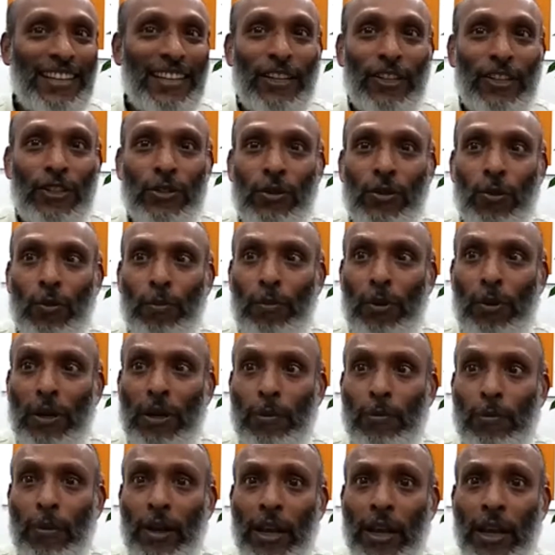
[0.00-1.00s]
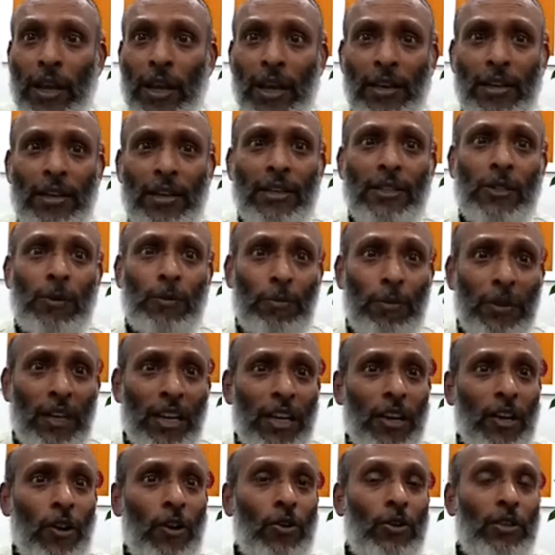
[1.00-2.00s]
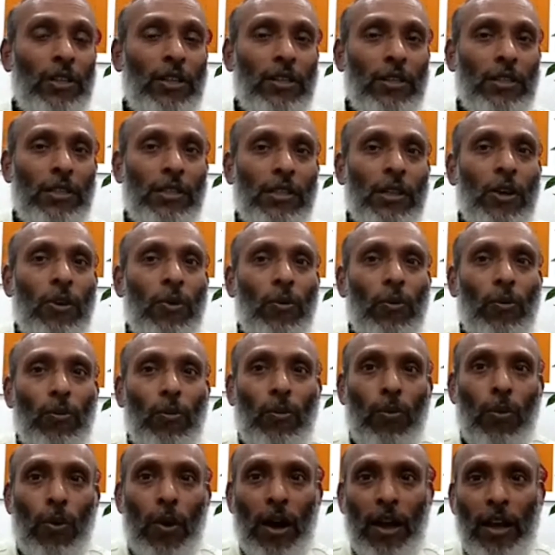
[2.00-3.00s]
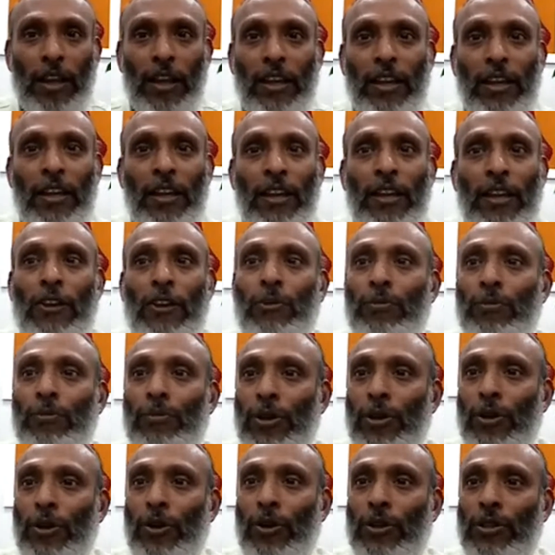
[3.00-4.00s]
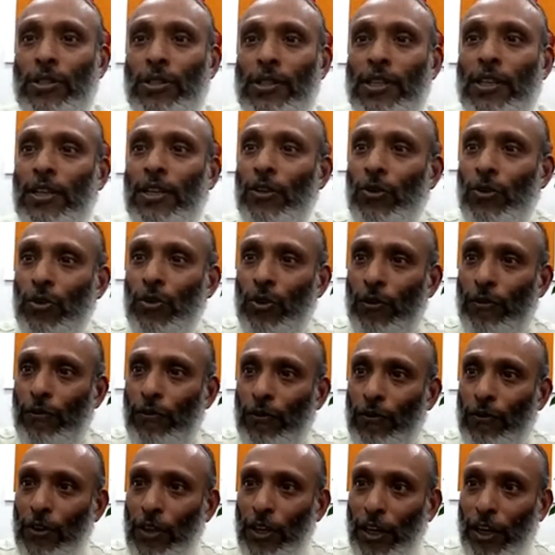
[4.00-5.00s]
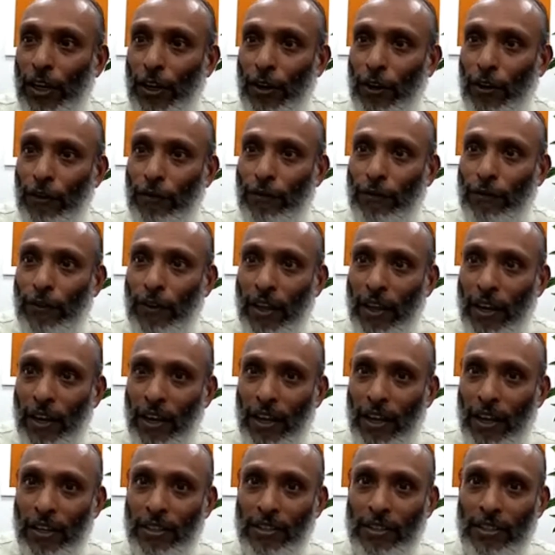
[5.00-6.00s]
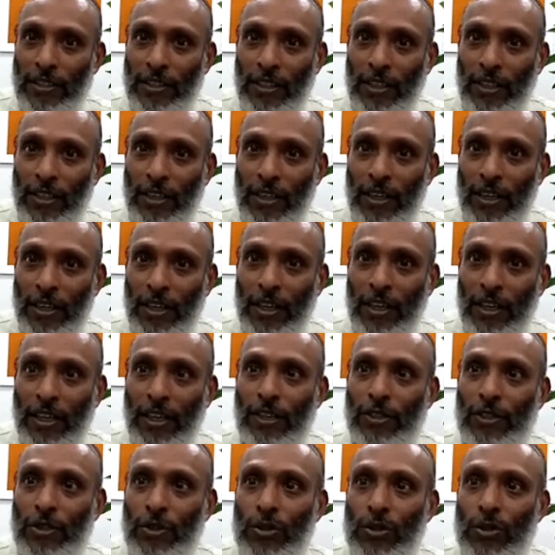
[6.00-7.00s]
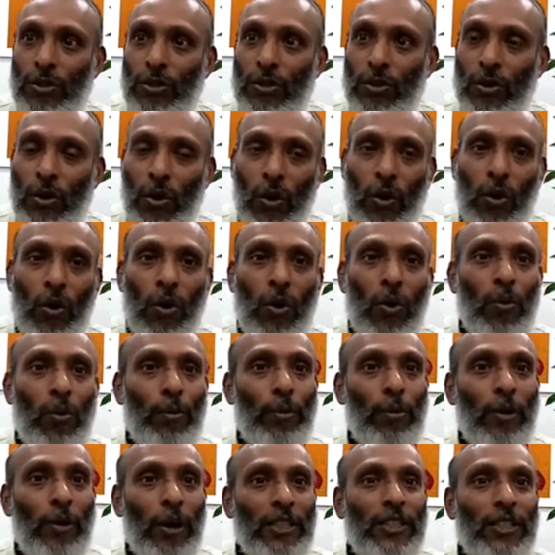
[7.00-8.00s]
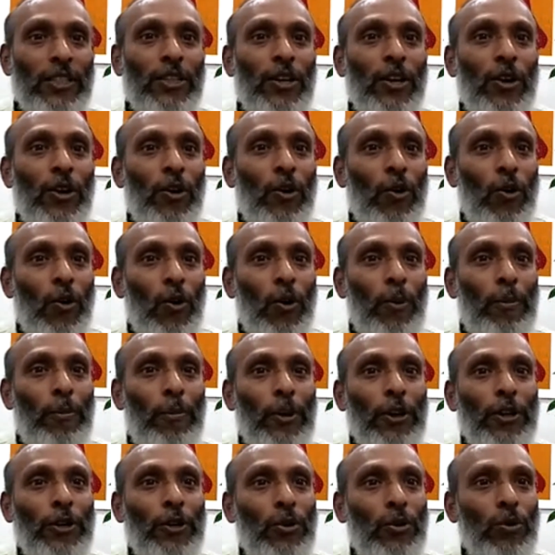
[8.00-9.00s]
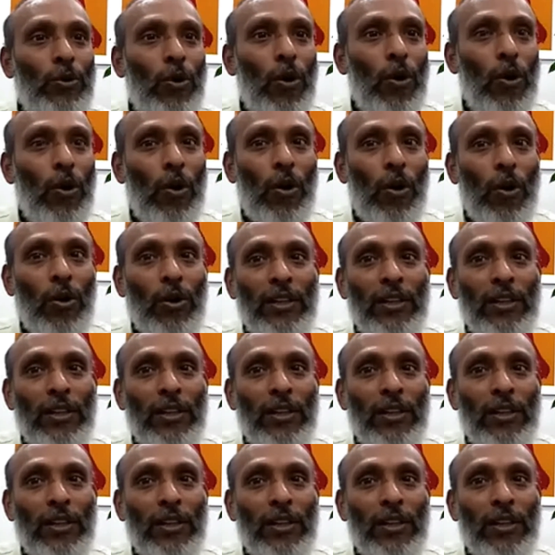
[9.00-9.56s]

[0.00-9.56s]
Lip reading: So, but my head is spinning on this. Why? Because your field of energy is so much open to all